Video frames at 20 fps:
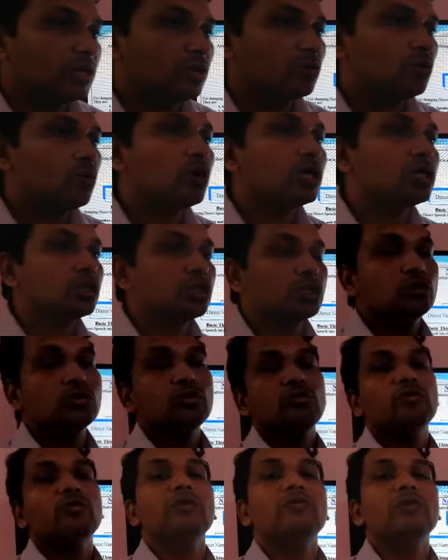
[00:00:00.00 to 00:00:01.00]
me, what
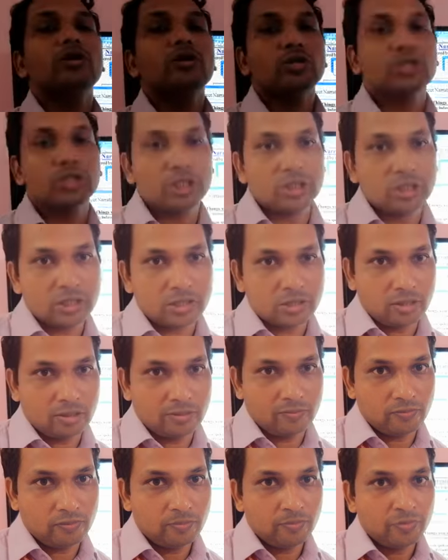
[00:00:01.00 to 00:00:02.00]
should we be conscious
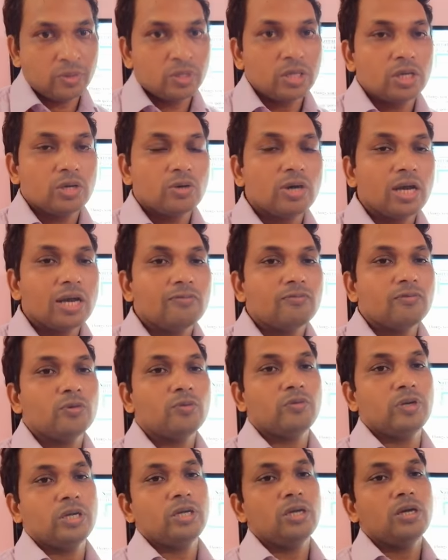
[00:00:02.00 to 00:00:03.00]
of? You have
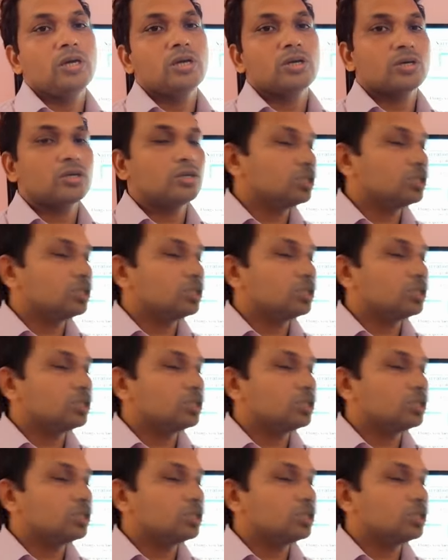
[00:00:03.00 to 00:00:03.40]
to be